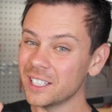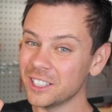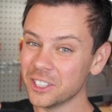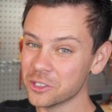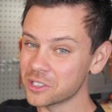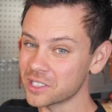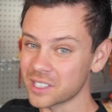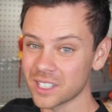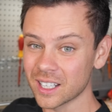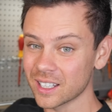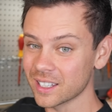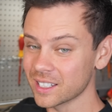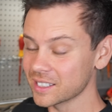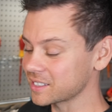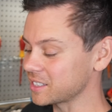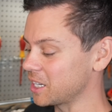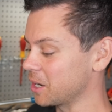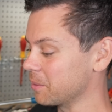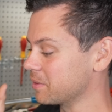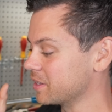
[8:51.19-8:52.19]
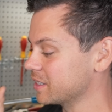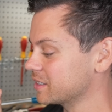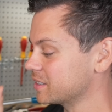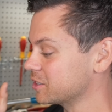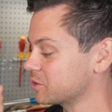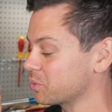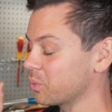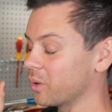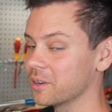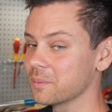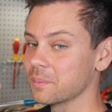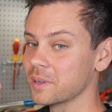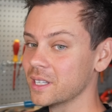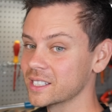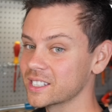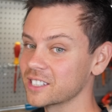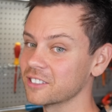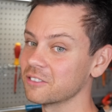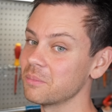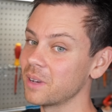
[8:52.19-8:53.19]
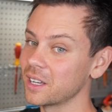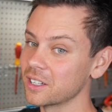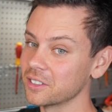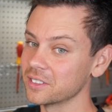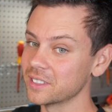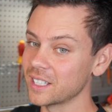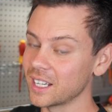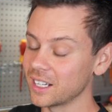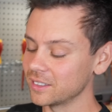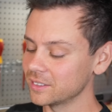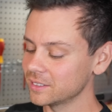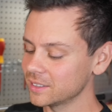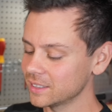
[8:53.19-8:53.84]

loosening this up. This is one piece of metal now.